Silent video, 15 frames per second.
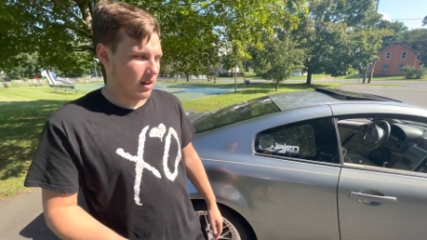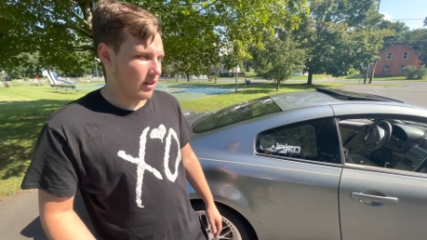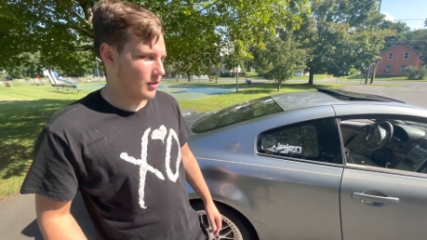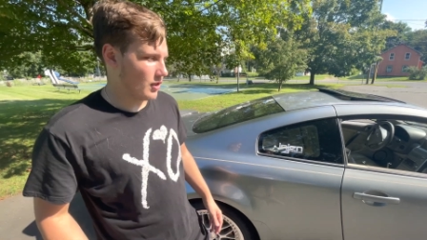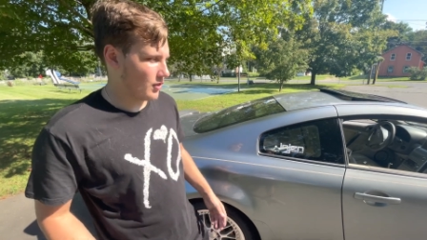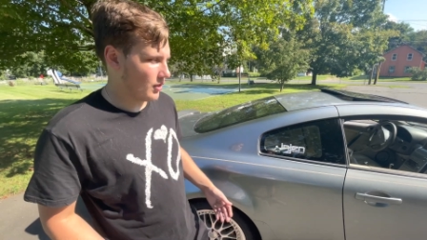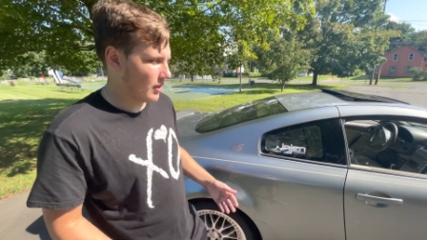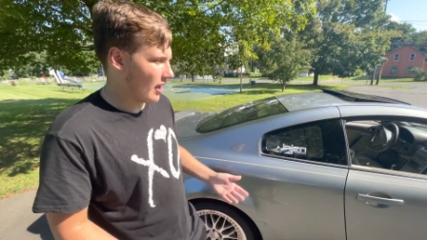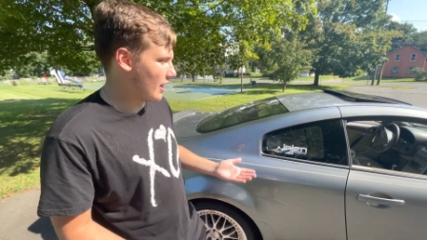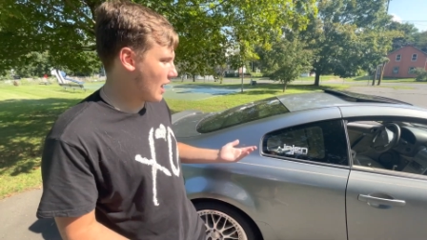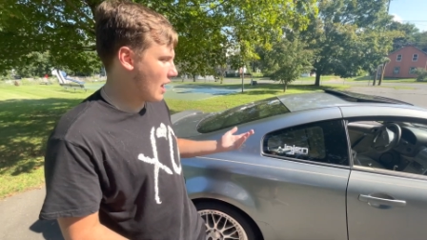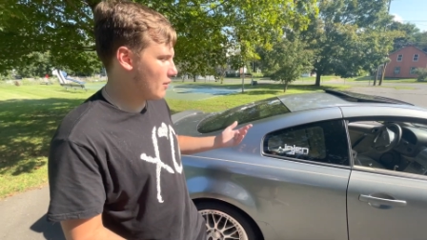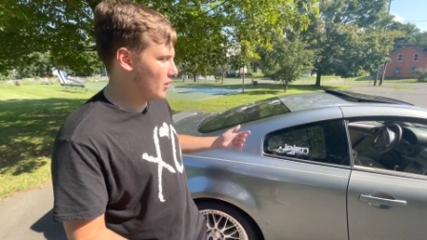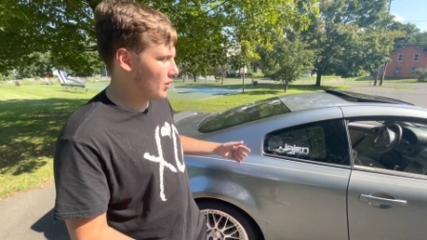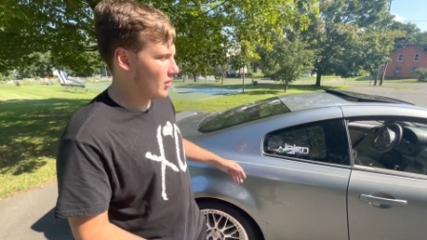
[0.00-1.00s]
There's
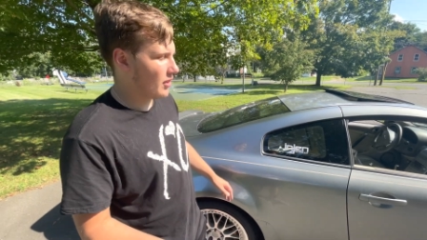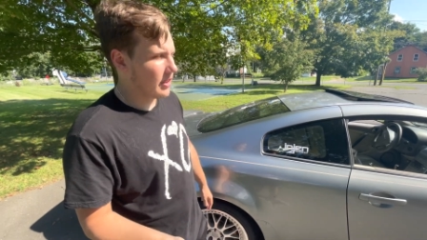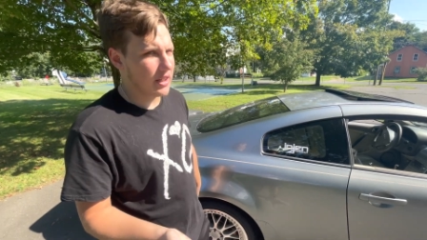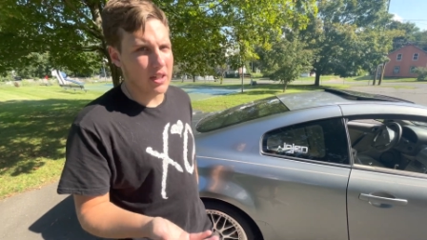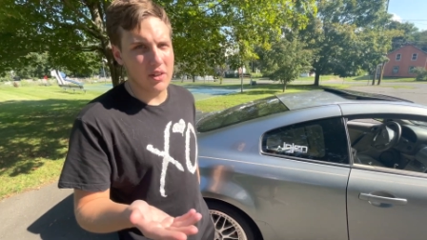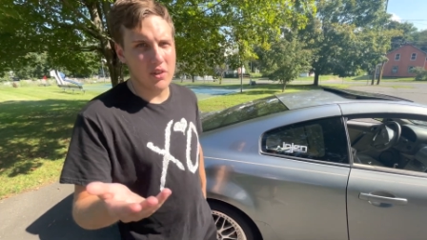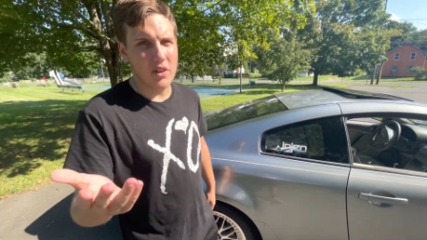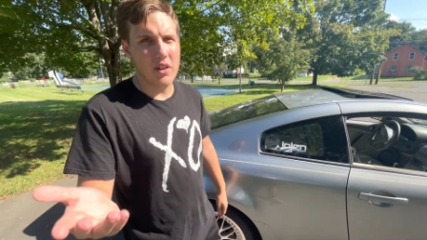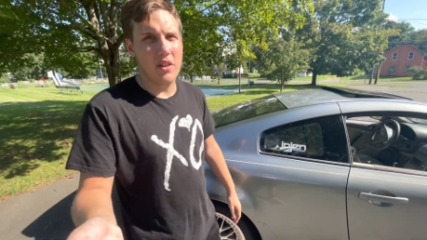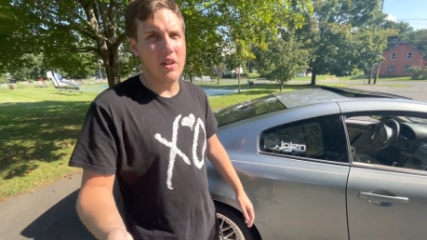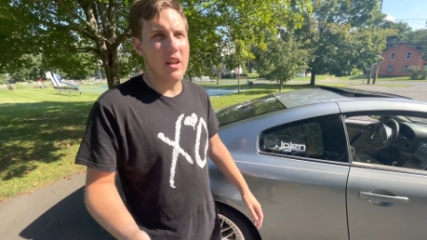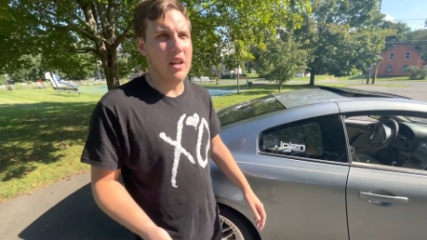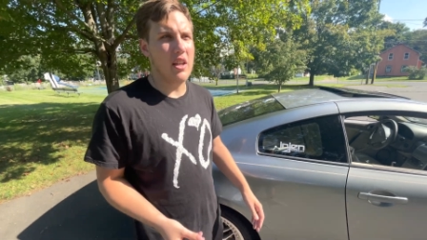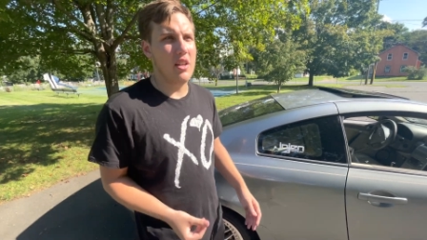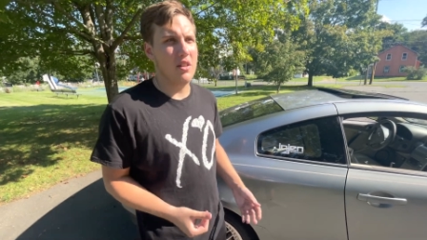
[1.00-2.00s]
obviously, like I said, in the
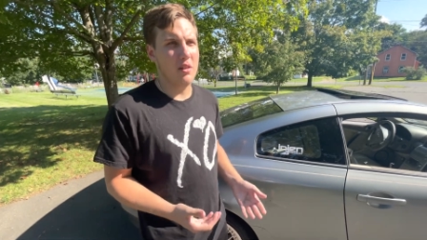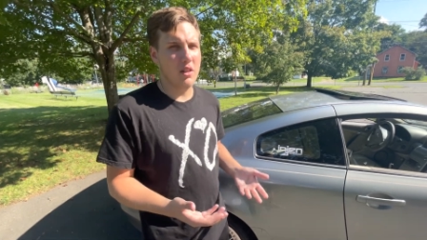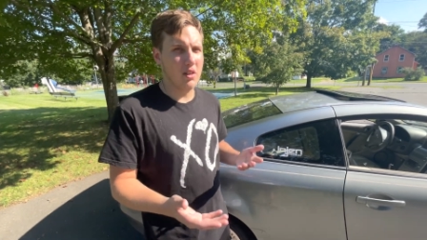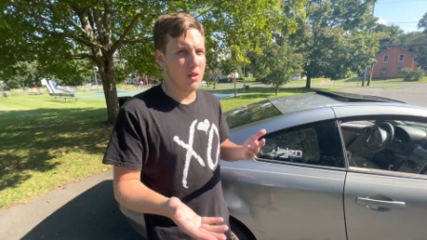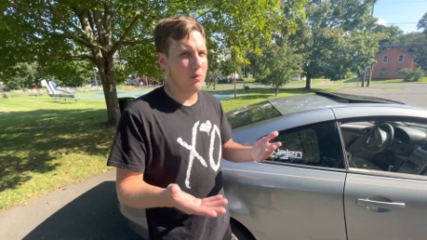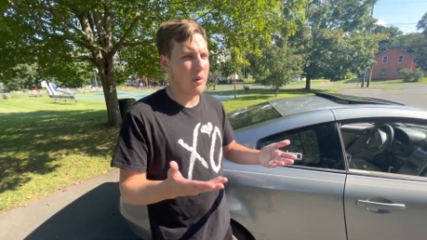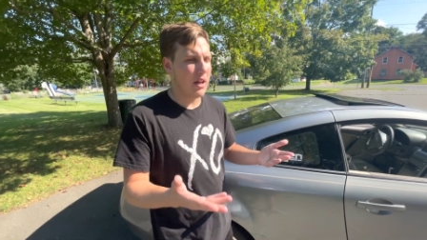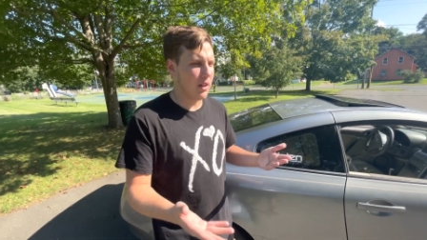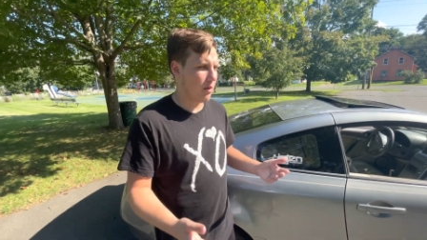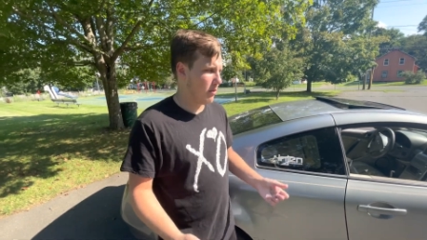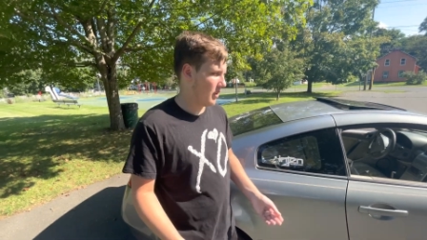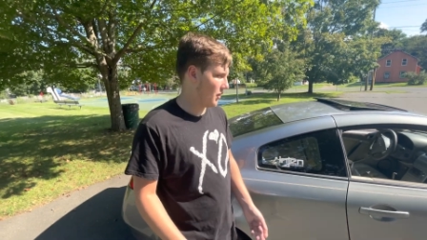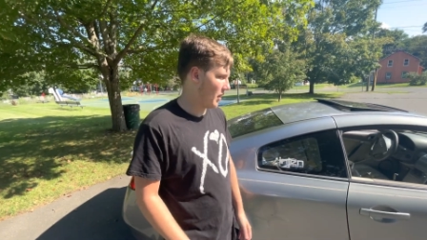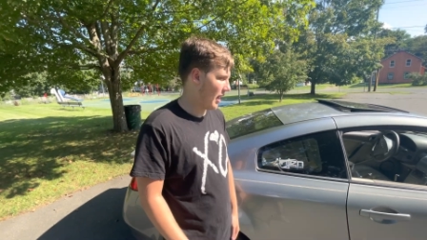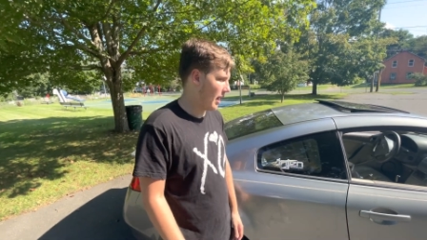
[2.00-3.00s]
hate, little minor
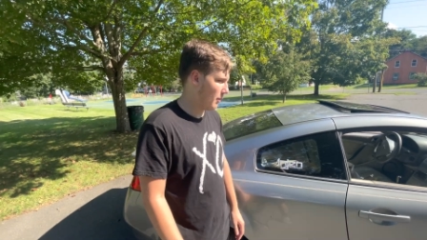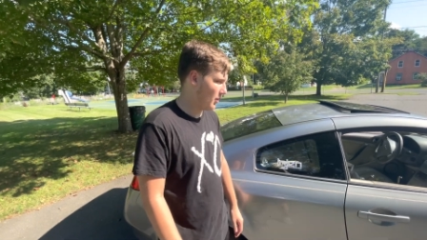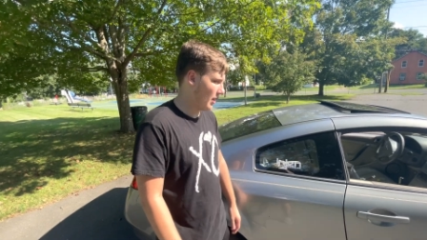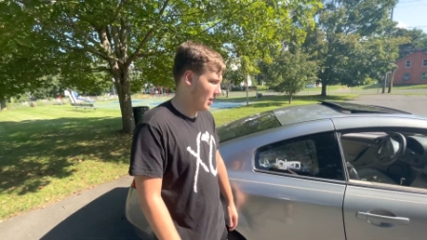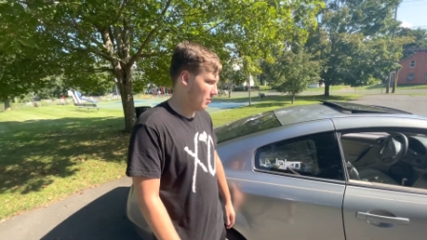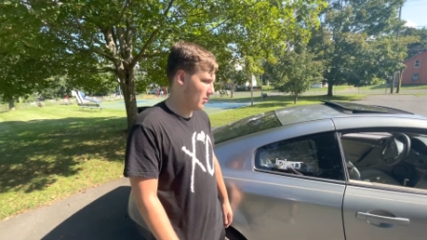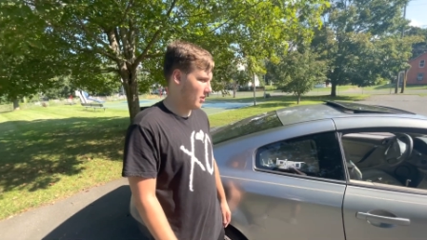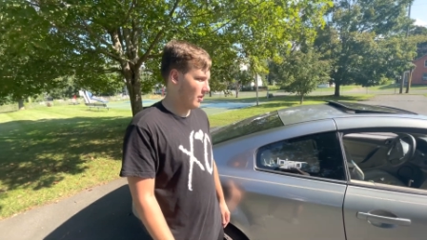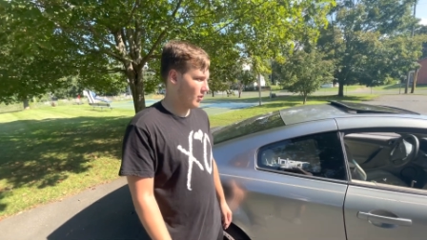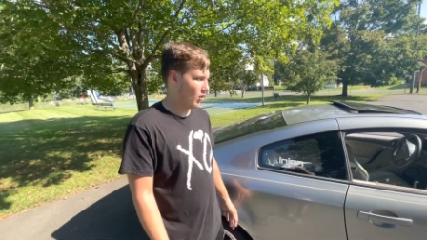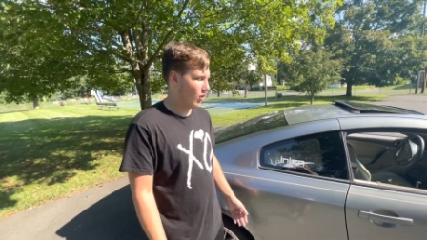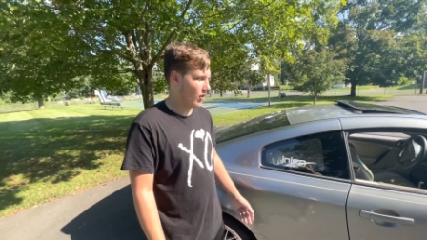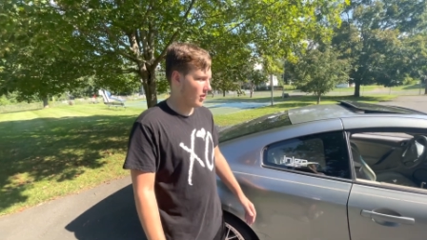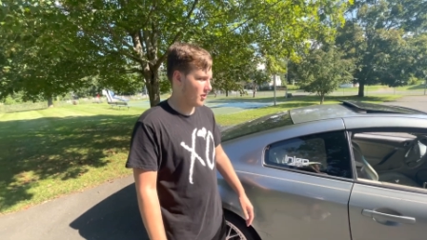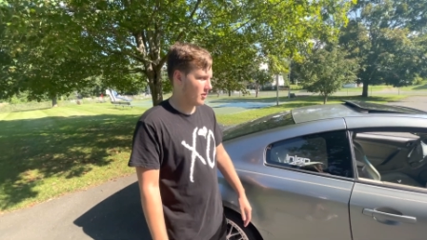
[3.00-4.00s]
mishaps happen, of
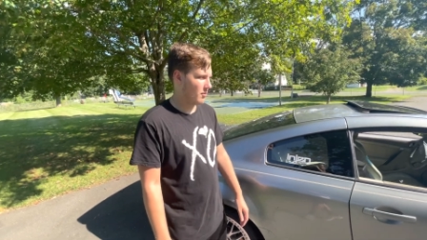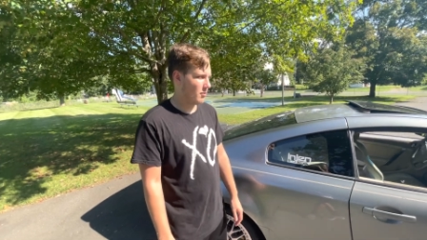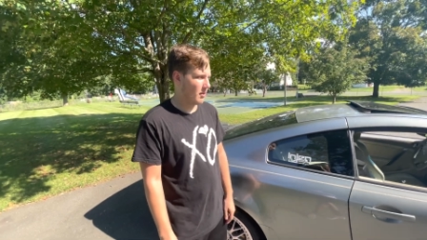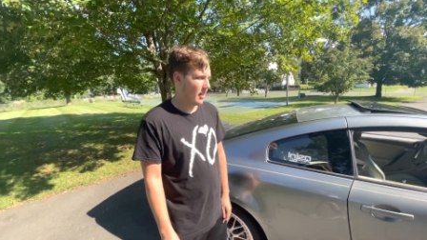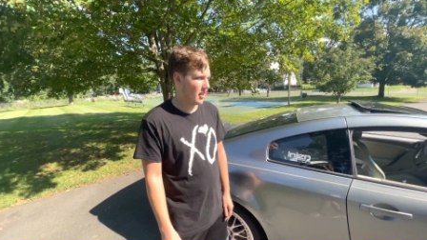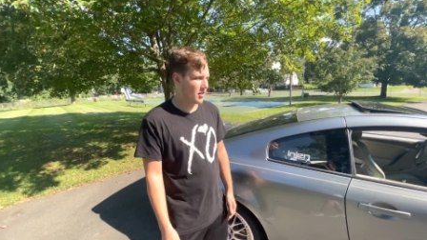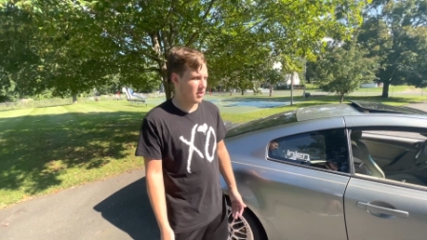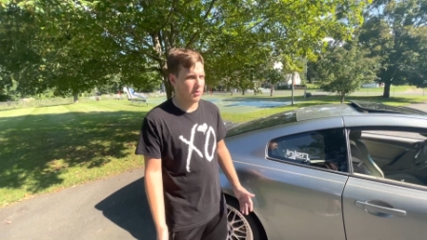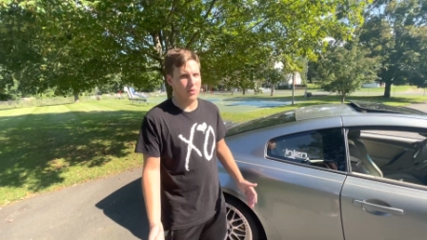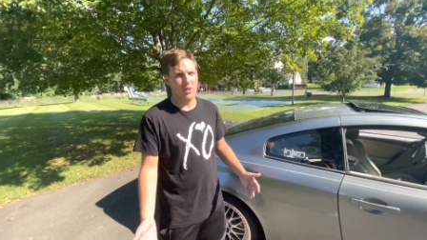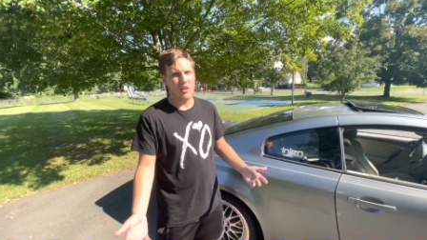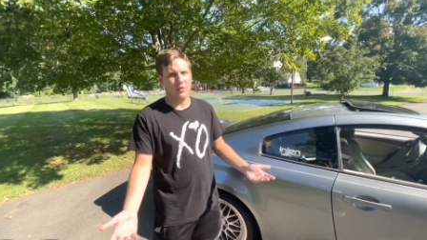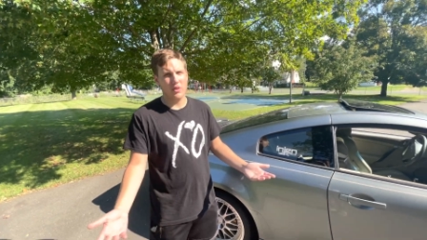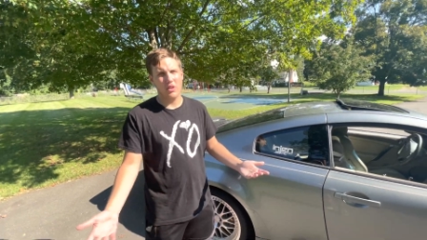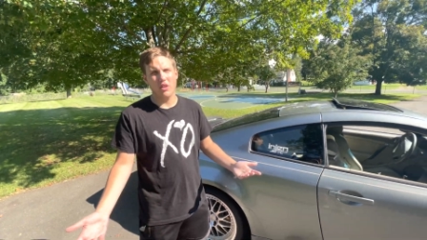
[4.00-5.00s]
course, but that's just with
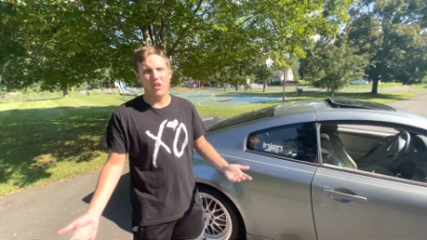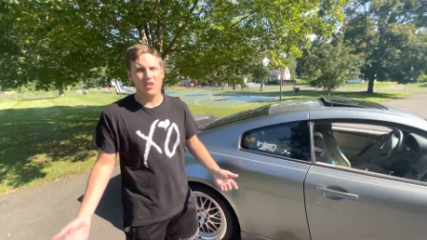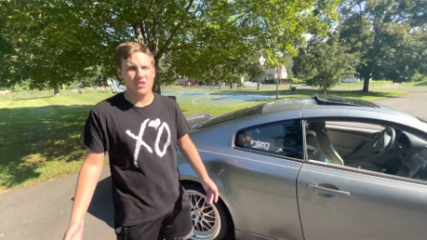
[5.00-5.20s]
every car.